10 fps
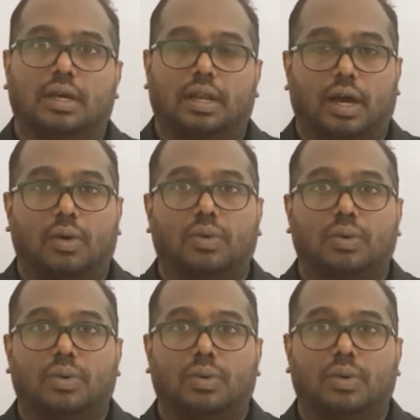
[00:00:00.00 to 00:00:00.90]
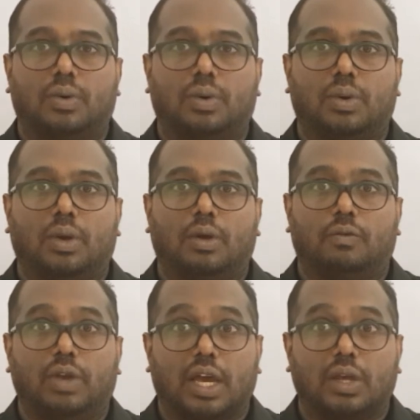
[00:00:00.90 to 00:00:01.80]
Now
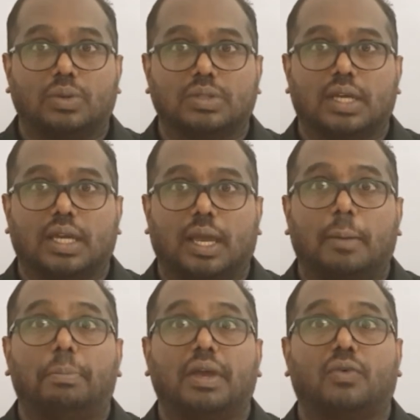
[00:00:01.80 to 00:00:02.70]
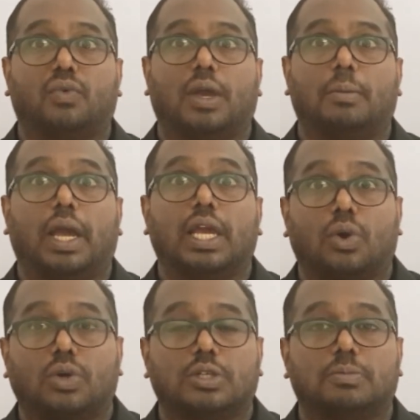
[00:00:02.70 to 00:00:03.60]
we are using MPFI,
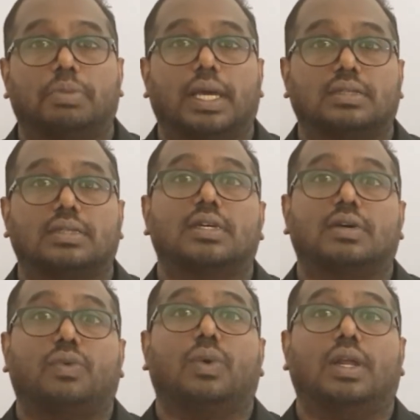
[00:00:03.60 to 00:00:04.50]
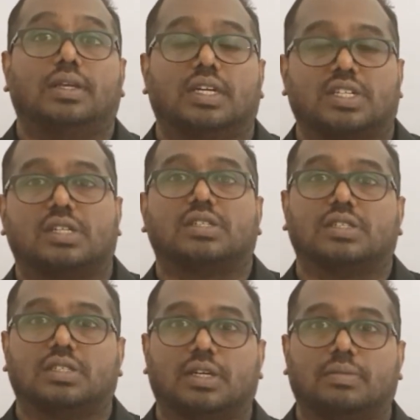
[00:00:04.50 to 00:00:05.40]
microchip based fuel injection
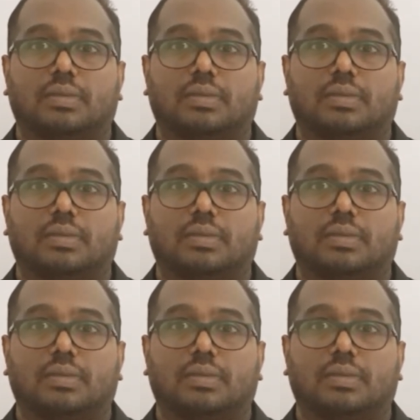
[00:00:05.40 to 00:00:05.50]
system.